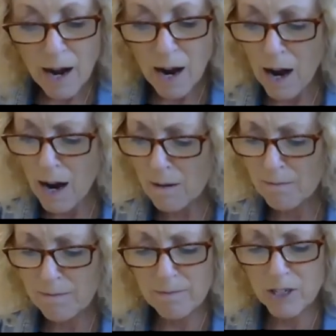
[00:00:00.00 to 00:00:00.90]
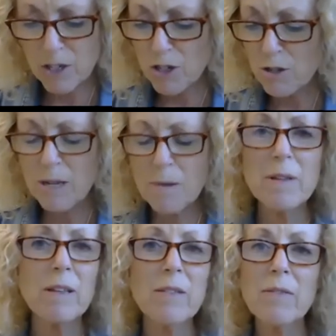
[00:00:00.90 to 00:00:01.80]
to do
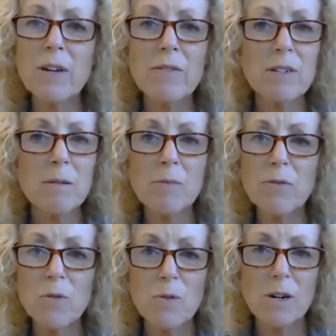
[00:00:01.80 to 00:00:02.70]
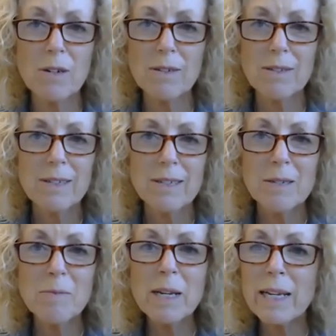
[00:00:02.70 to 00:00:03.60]
something that they've never done before,
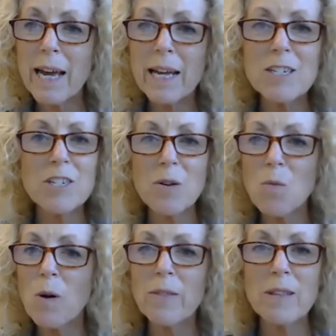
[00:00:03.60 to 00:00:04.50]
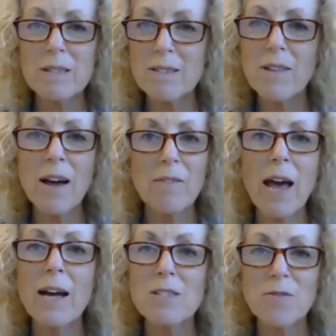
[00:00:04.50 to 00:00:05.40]
to be engaged in what this life
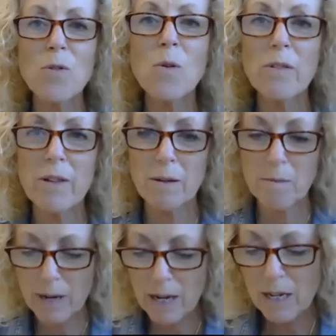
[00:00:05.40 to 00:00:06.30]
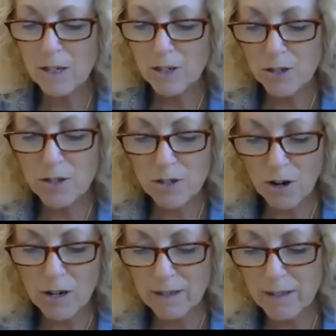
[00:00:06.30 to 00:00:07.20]
has for them, to
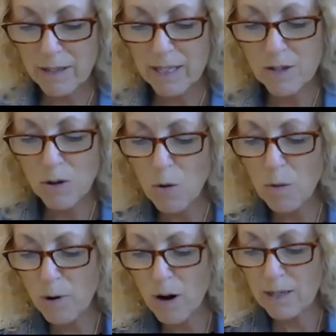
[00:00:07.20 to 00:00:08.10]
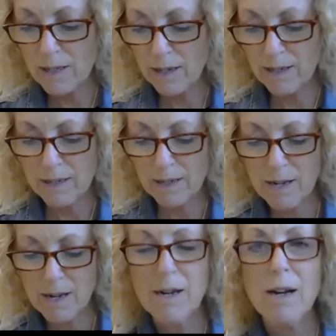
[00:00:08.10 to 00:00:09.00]
start this whole process
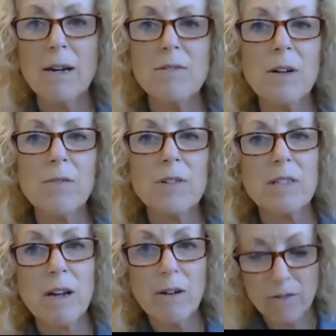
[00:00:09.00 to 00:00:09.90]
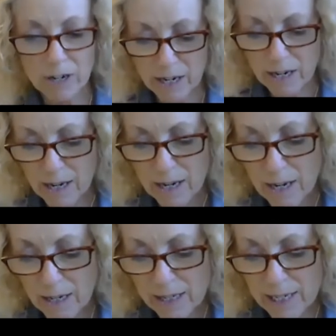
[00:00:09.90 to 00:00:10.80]
of self-discovery,
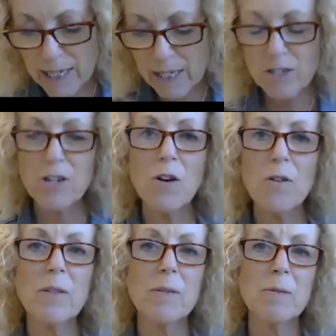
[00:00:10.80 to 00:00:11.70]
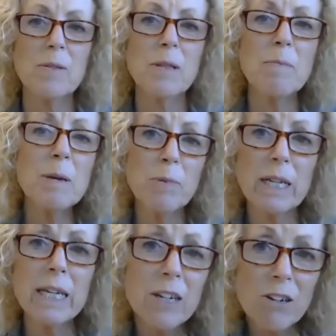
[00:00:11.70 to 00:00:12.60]
to get to know that the people
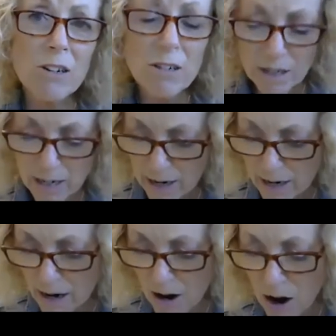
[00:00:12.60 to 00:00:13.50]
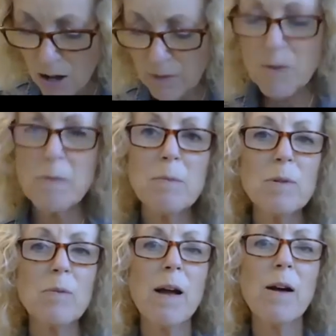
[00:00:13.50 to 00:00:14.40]
here, all of the
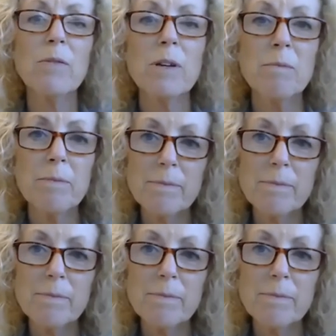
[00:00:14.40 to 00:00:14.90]
people around them,